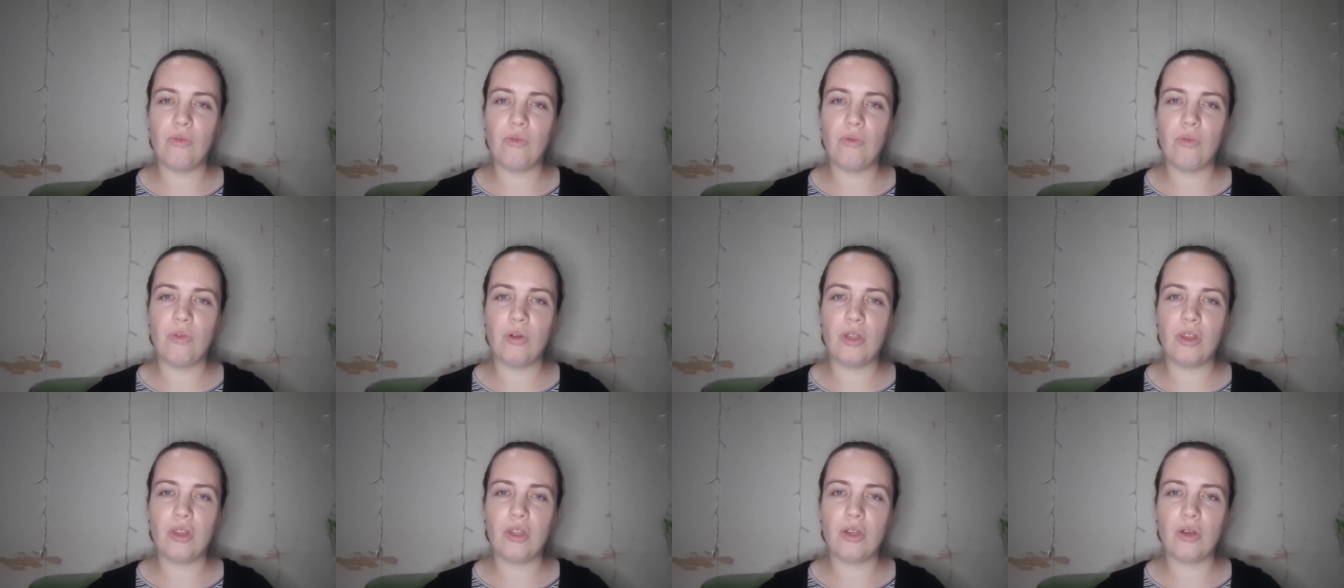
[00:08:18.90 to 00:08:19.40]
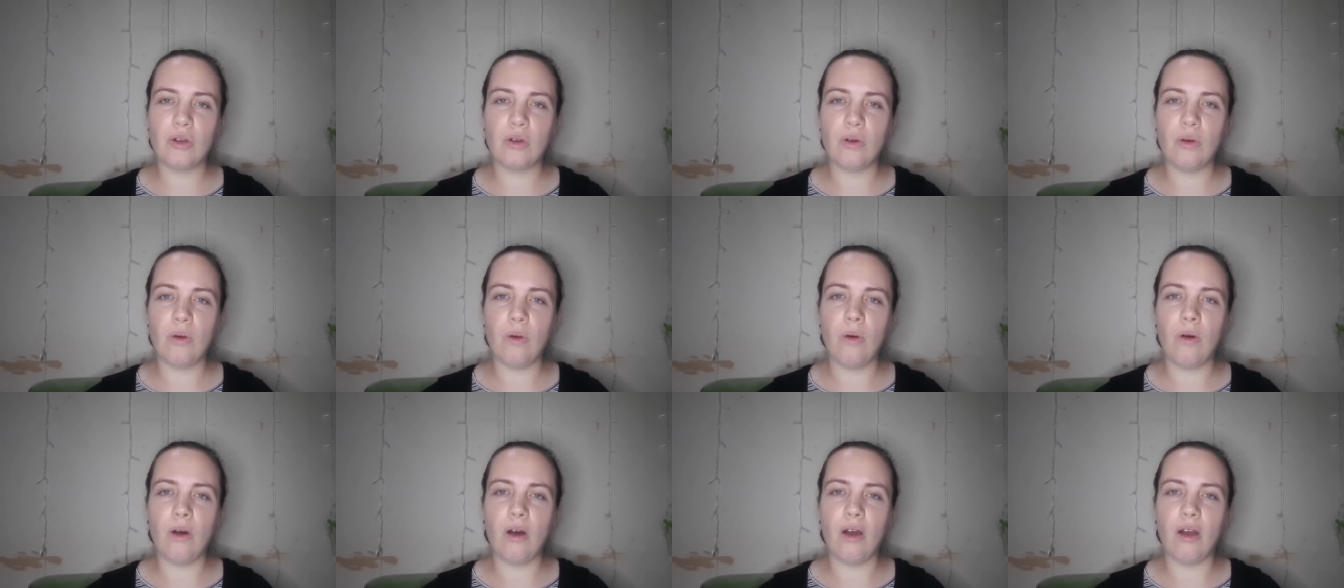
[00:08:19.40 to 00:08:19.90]
with your
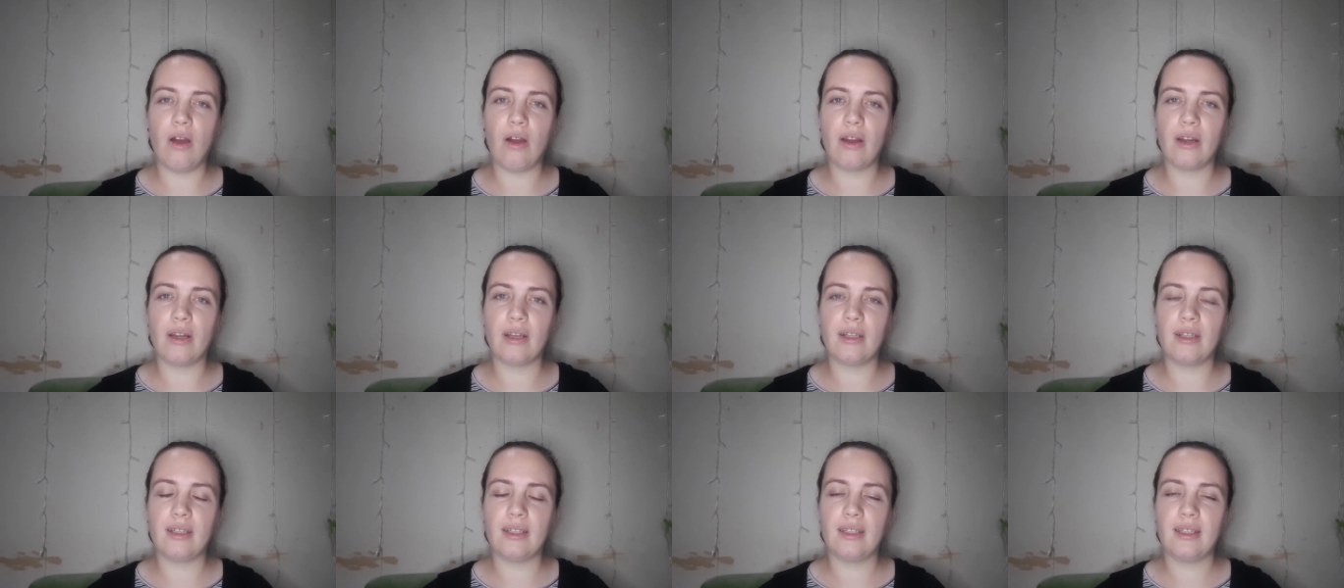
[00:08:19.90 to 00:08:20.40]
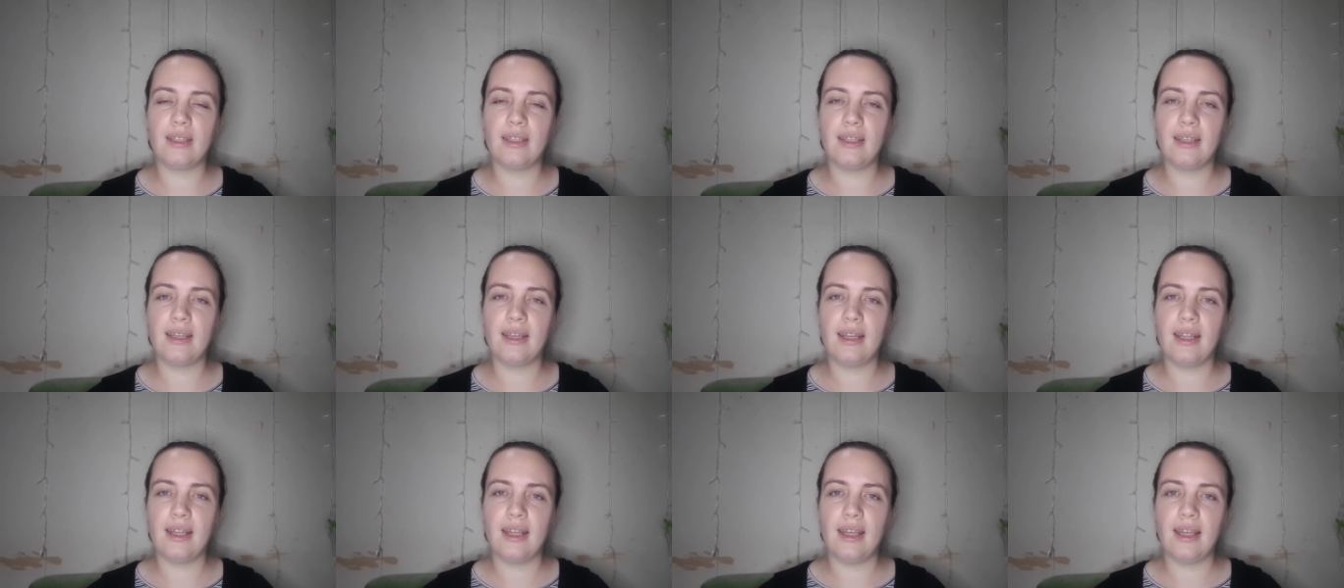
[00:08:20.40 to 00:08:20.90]
whole heart,
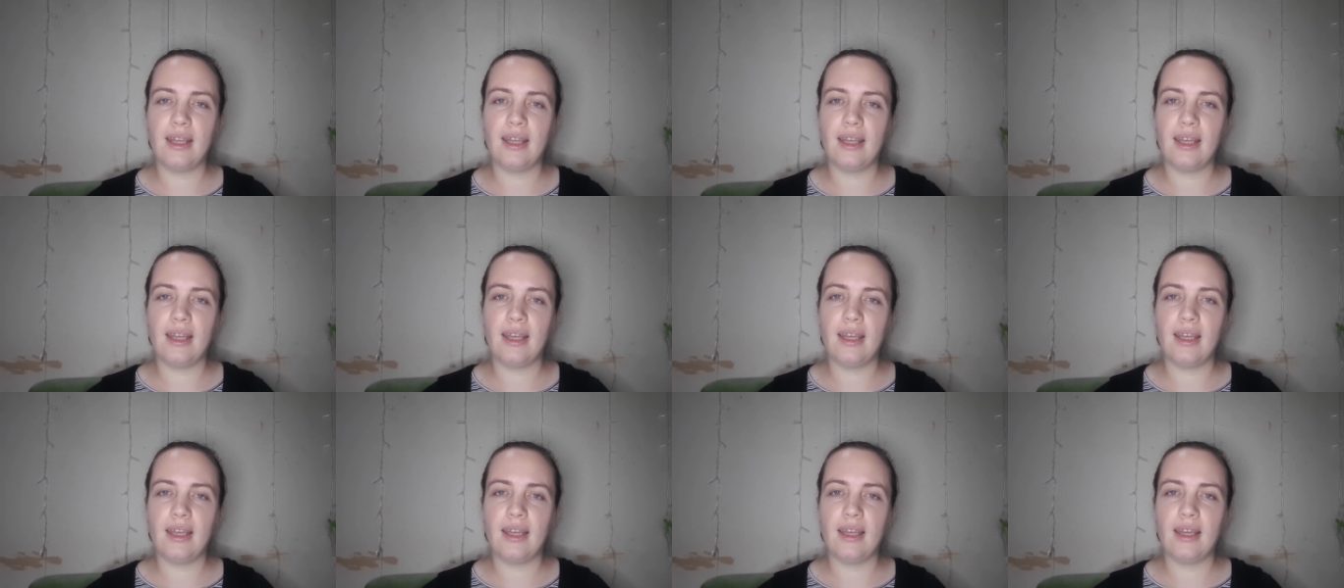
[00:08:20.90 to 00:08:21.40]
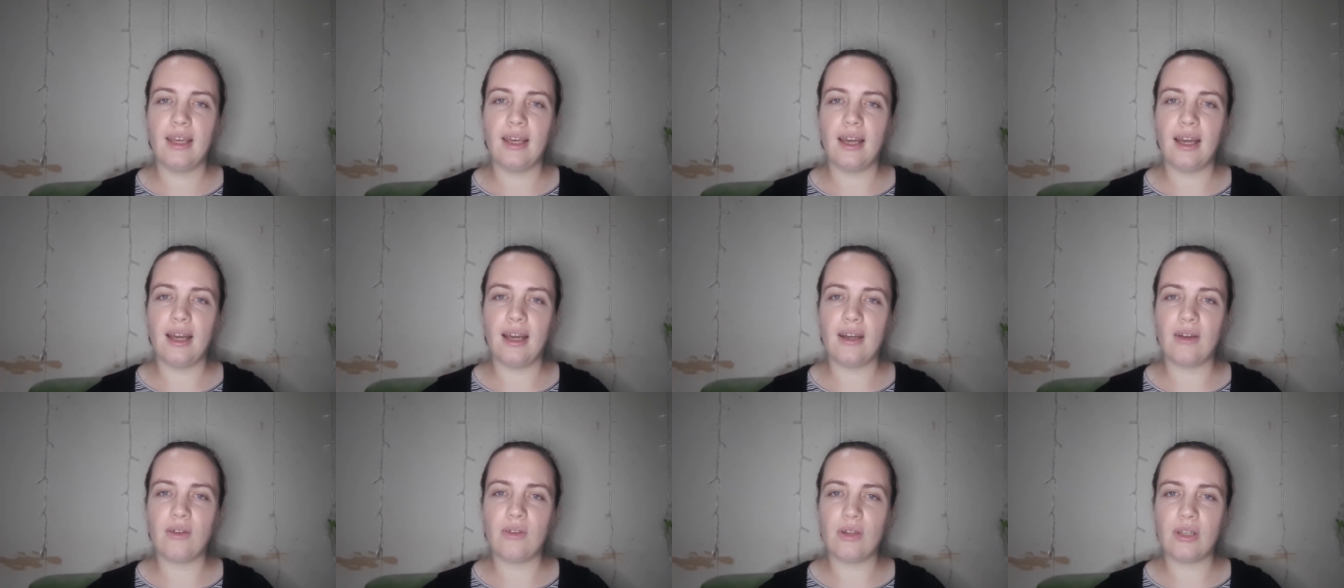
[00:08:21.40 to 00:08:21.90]

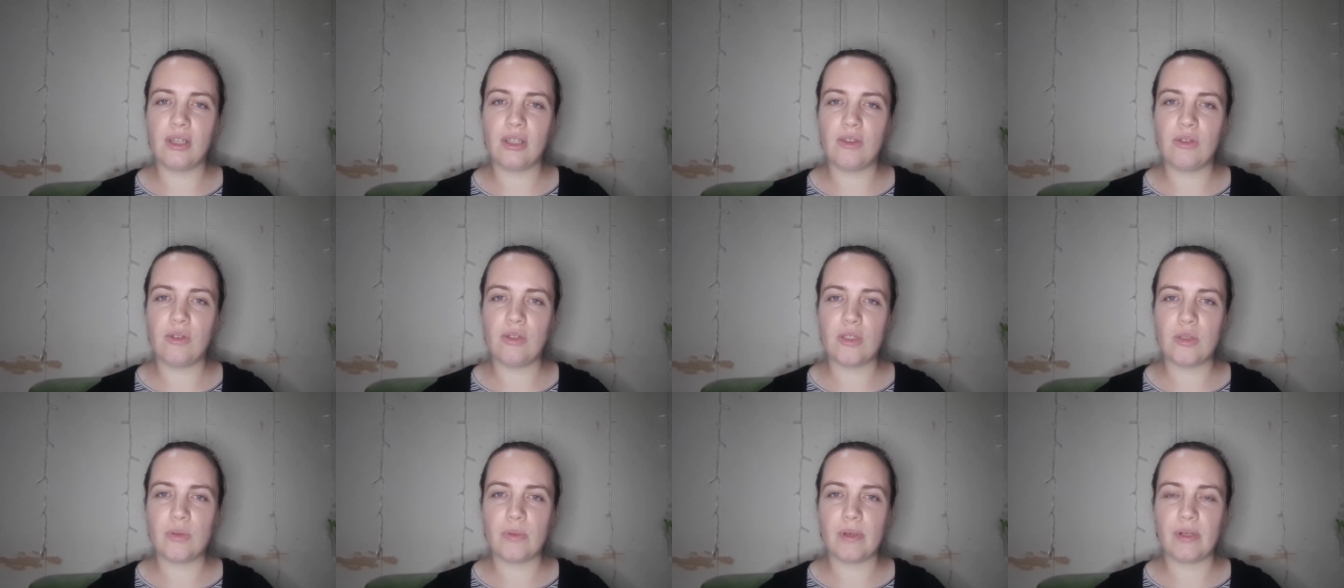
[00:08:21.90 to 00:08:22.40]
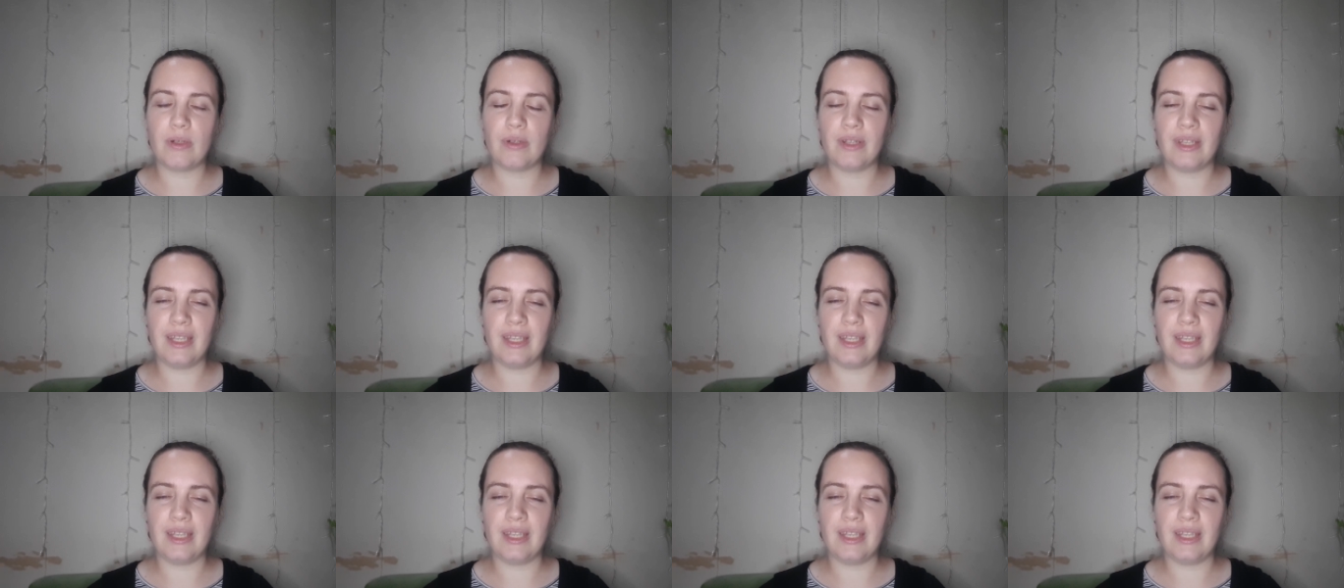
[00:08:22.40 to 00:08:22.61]
according to his will,